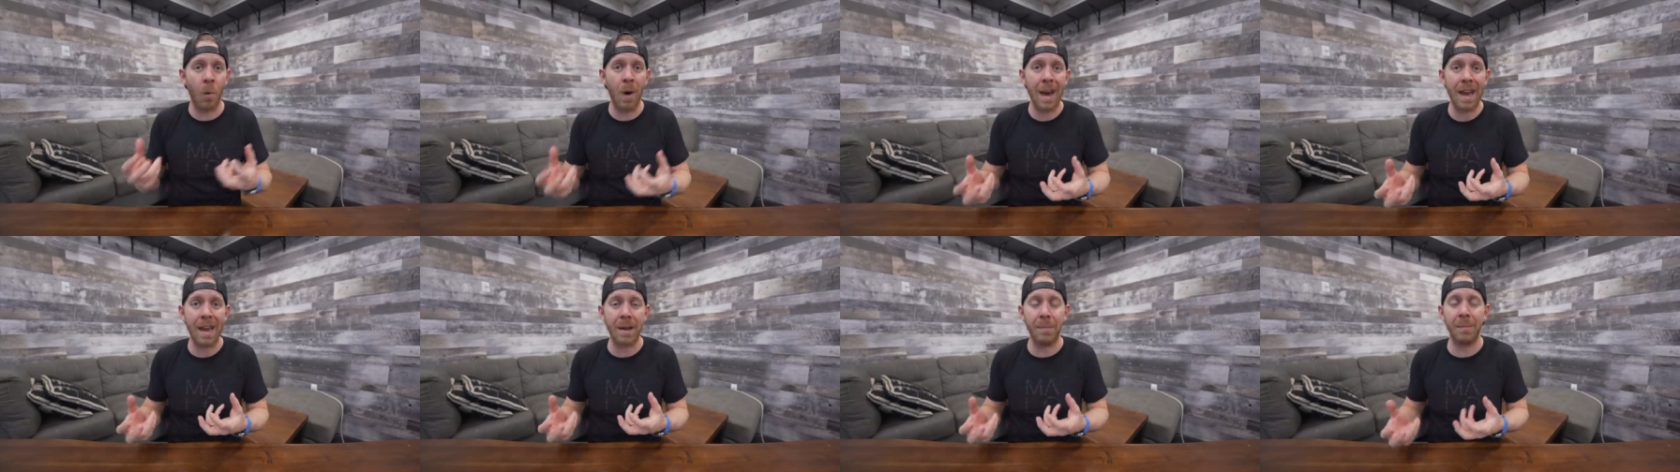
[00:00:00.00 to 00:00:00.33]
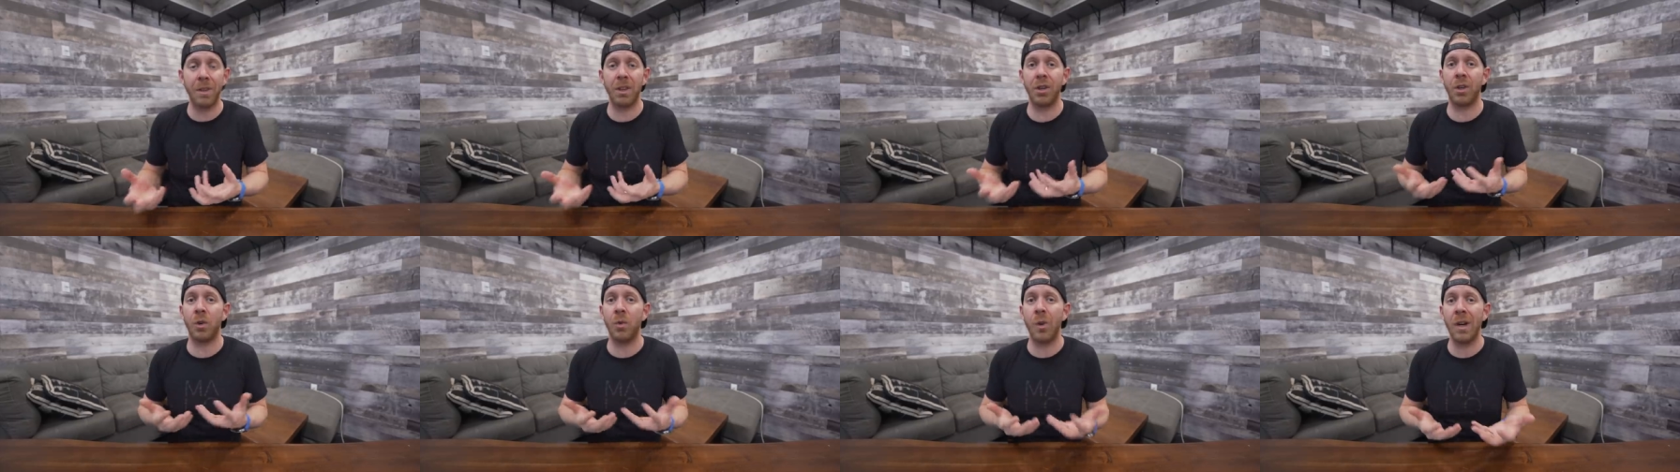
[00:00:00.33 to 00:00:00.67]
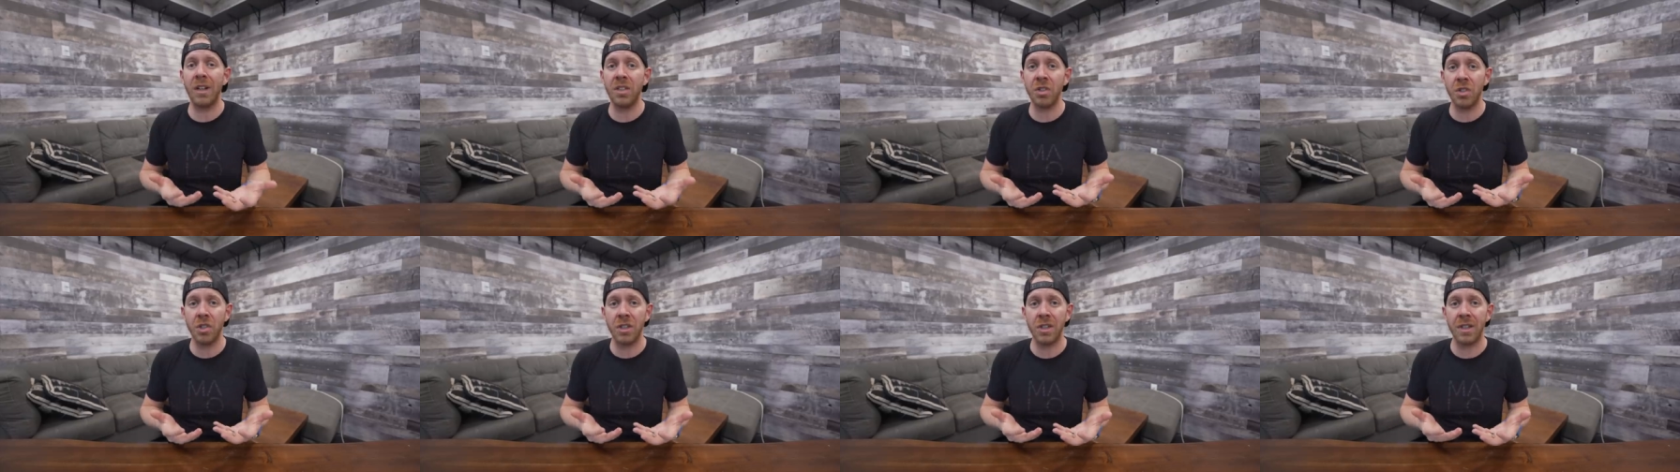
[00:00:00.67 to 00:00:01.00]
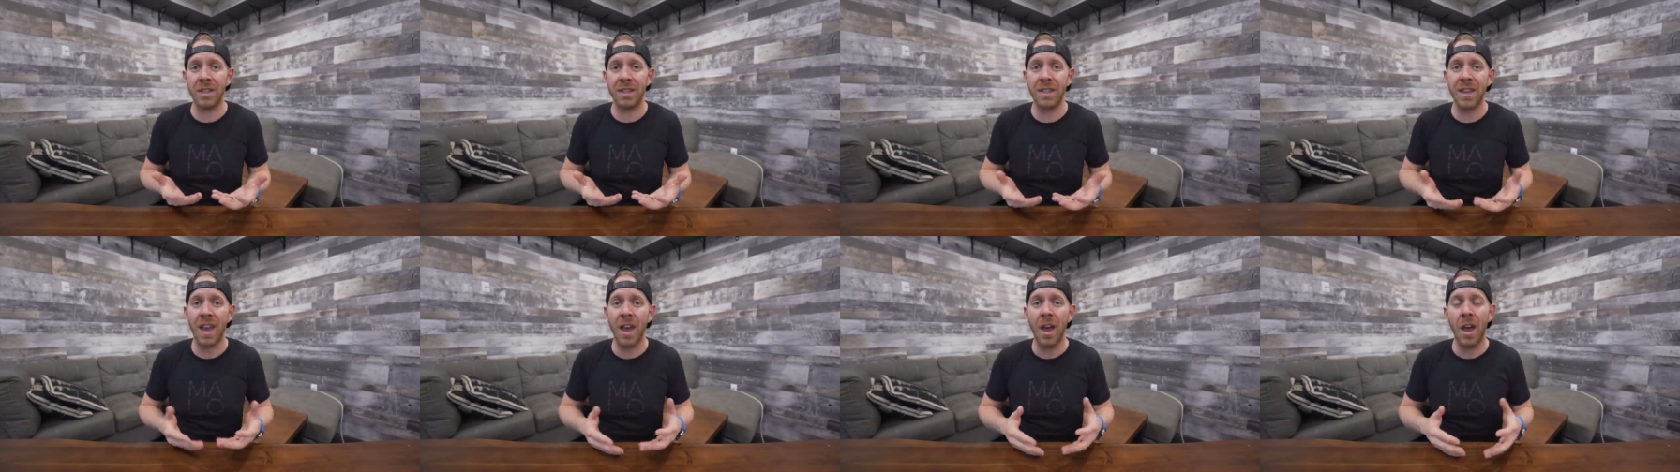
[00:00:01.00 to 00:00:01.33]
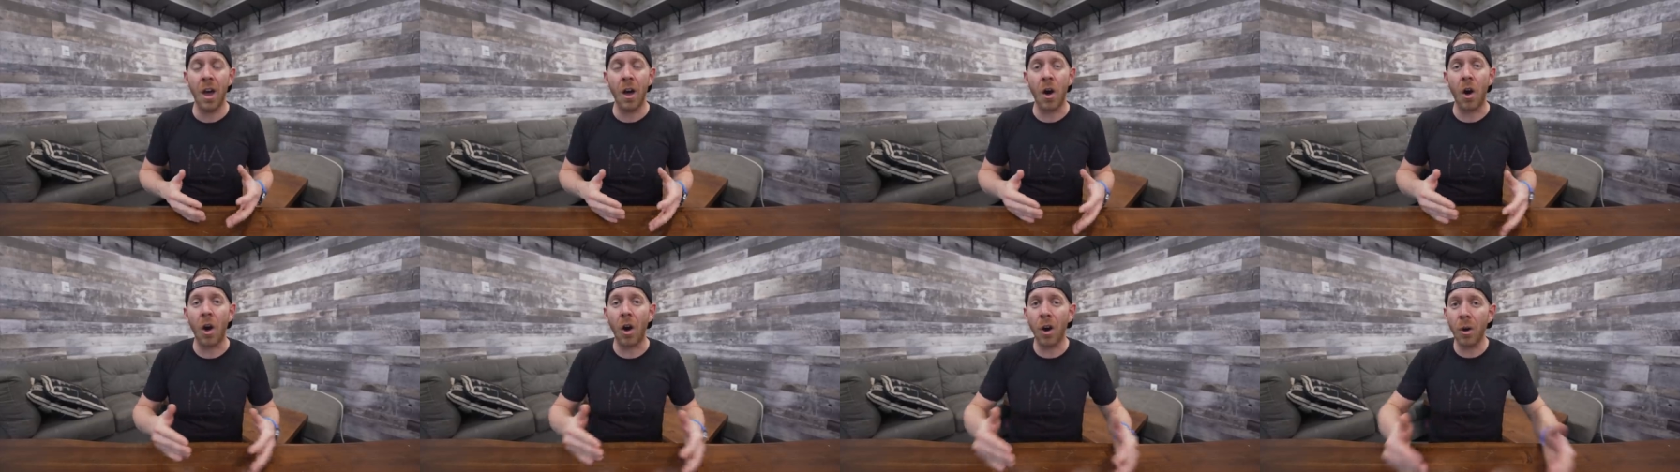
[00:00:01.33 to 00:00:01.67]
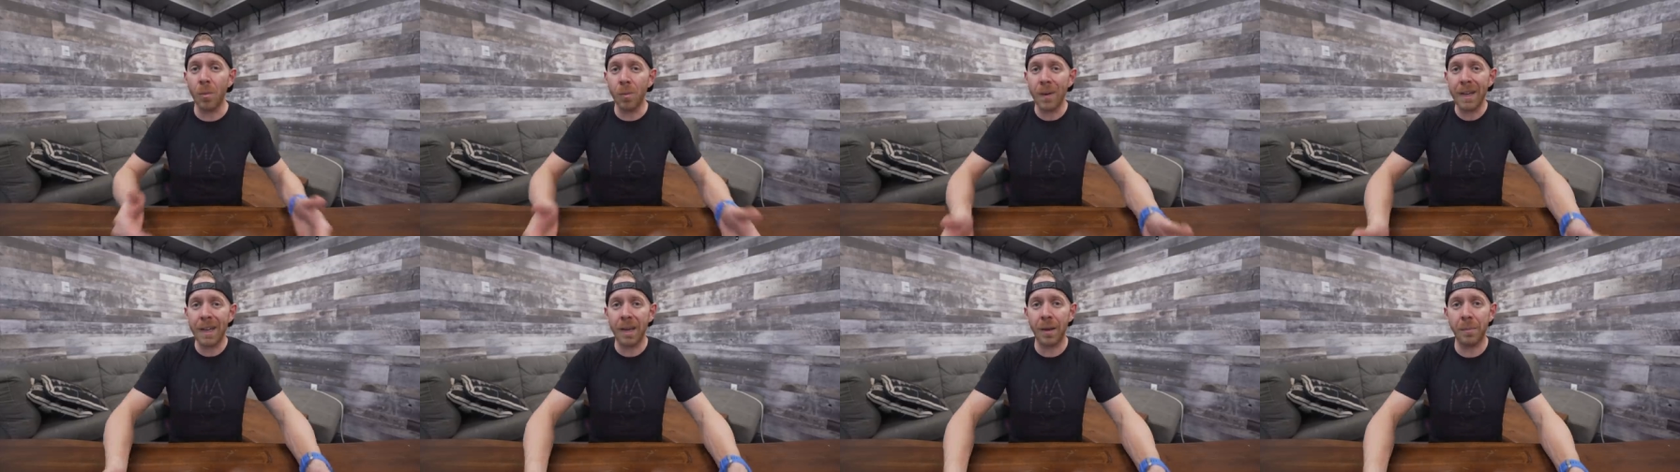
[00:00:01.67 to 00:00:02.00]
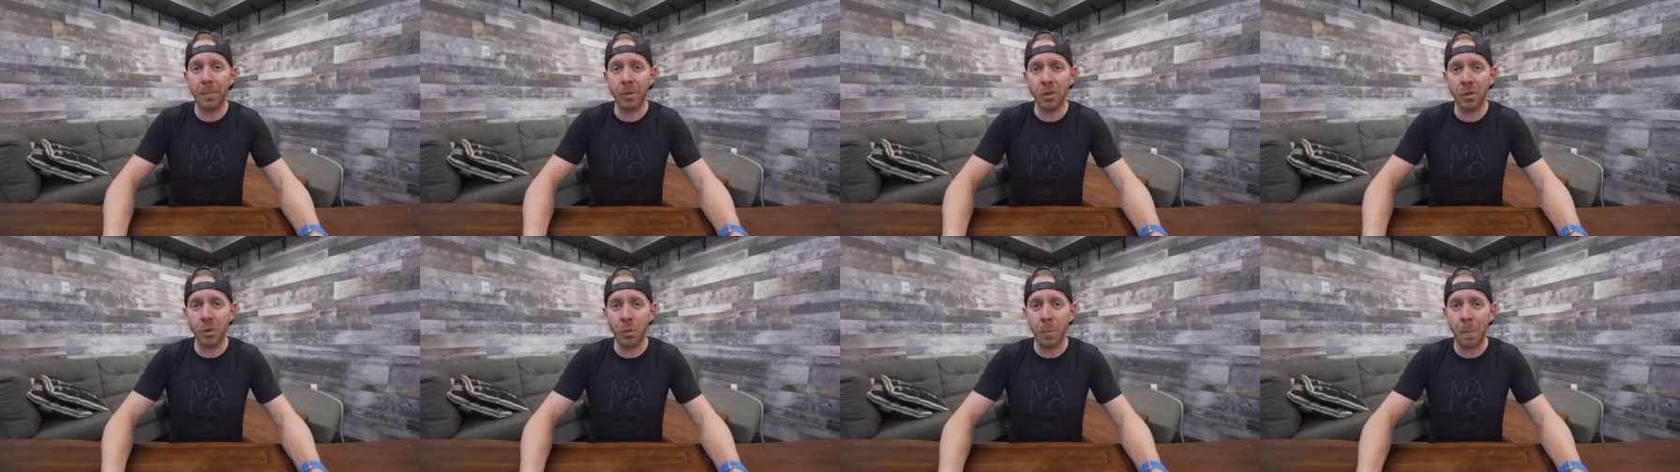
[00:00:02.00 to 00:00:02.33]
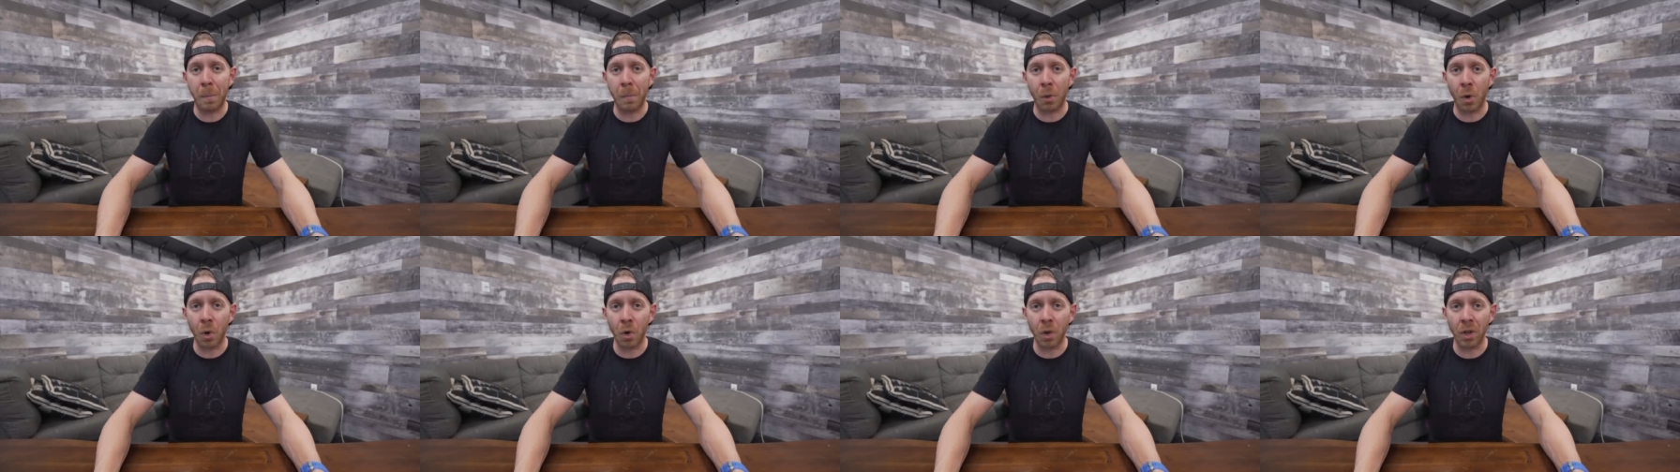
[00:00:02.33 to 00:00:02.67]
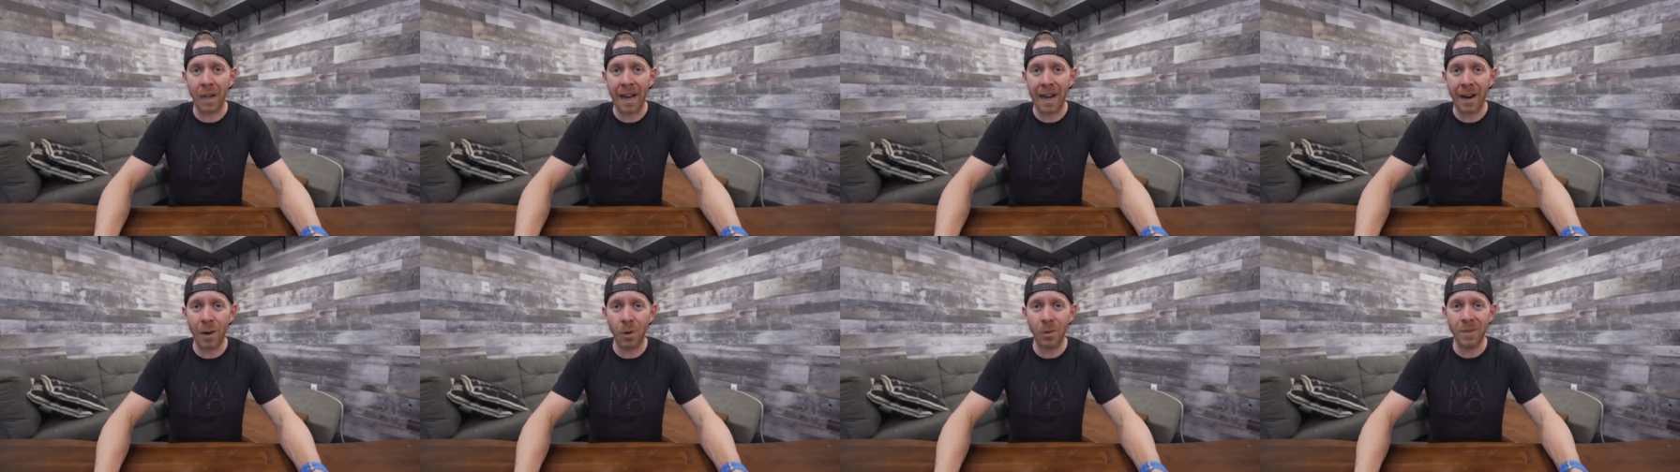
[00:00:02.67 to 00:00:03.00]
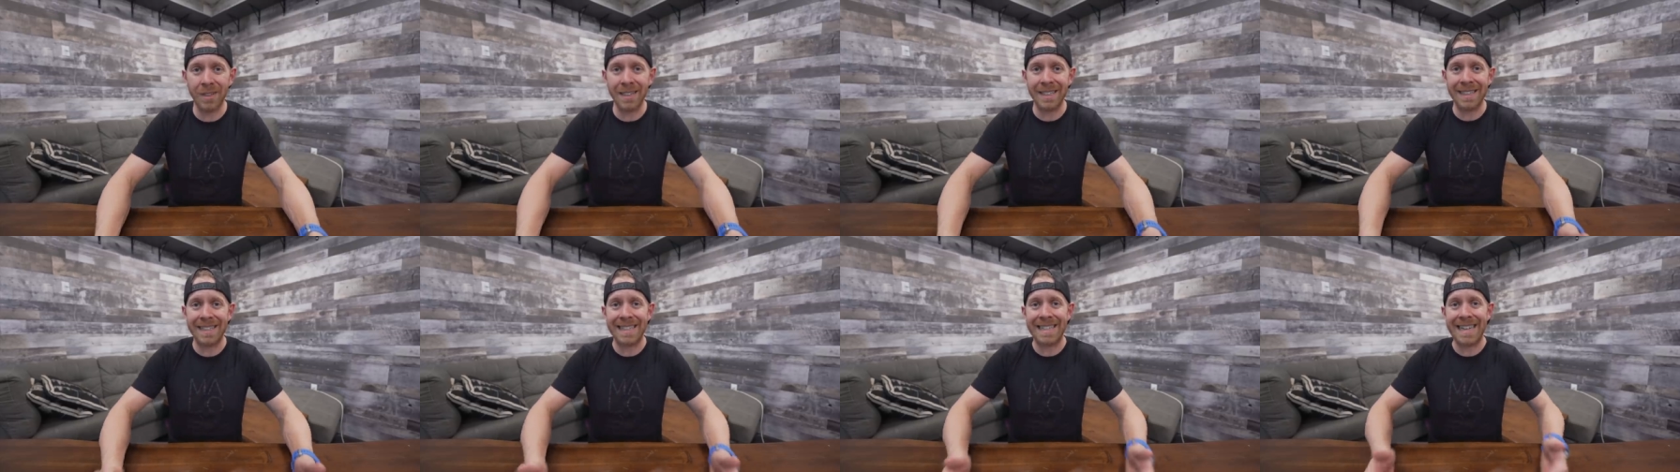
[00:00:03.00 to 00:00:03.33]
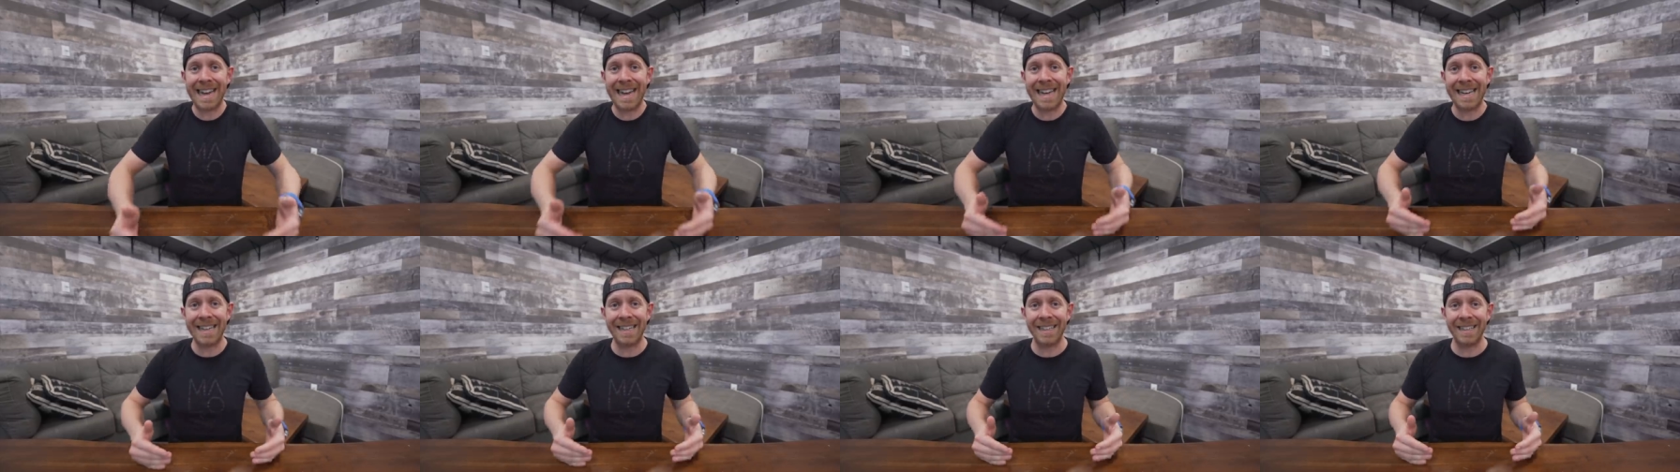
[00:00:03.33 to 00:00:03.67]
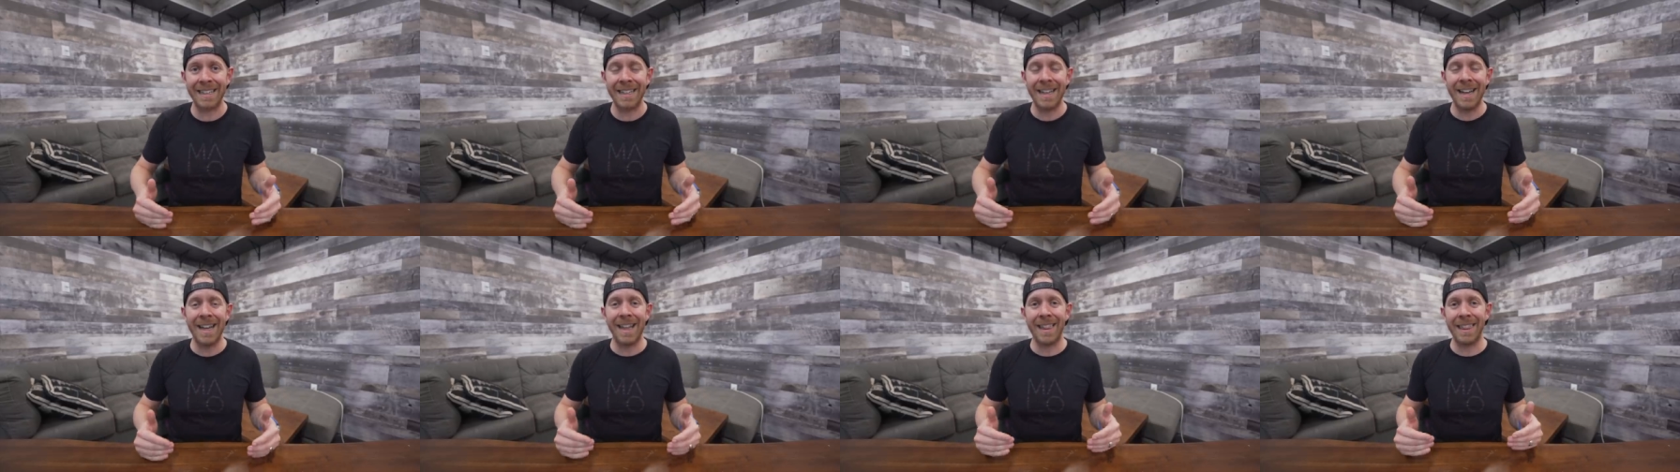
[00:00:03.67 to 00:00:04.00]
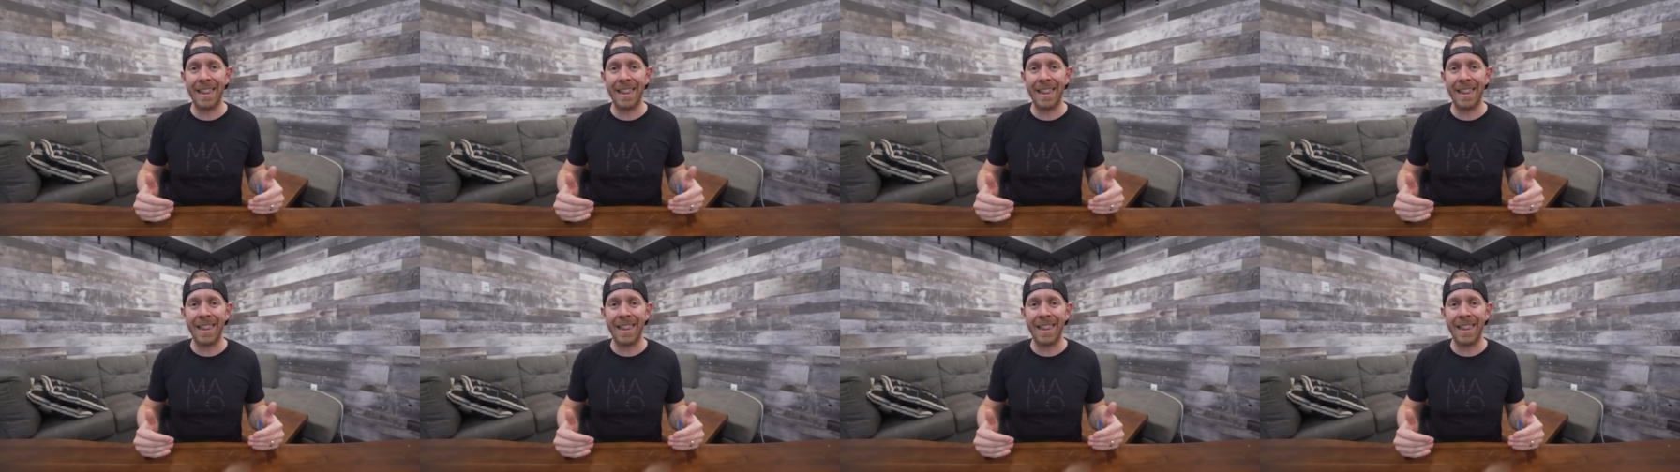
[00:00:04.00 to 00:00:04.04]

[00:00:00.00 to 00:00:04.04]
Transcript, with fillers: way. But the question is, are we able to pull out data